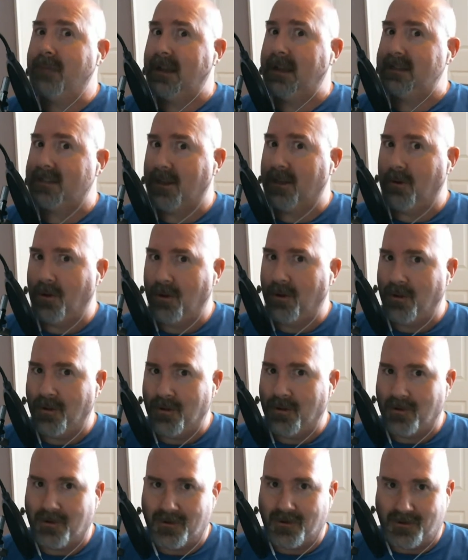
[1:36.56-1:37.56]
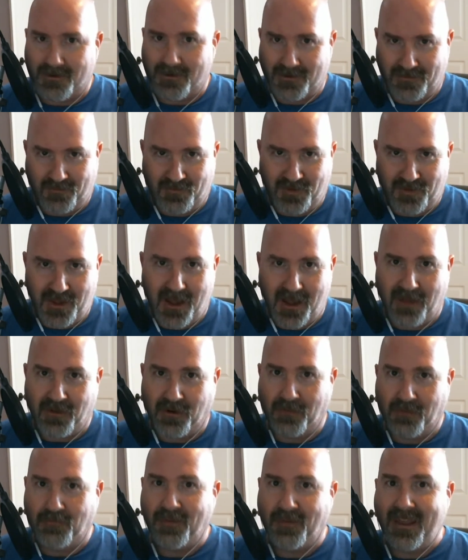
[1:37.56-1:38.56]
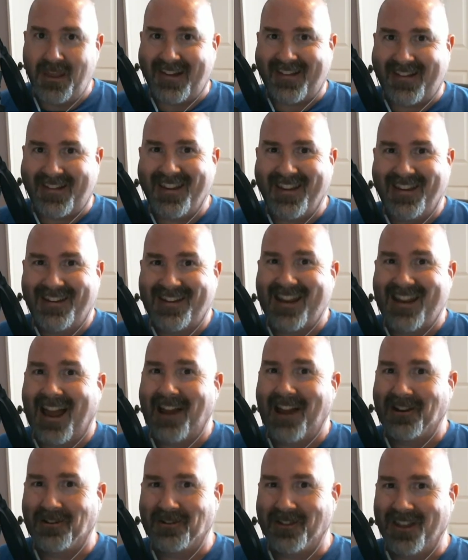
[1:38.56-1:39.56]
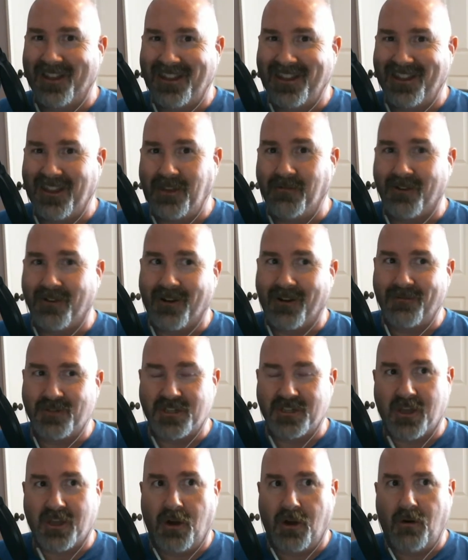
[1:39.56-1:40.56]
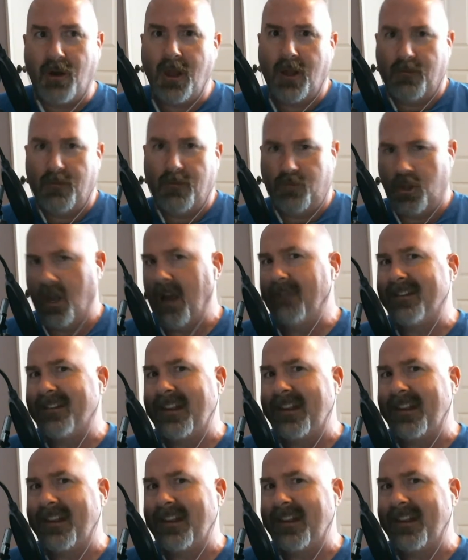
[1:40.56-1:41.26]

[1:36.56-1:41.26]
That's a whole nother beast entirely that you don't just go, yeah, I've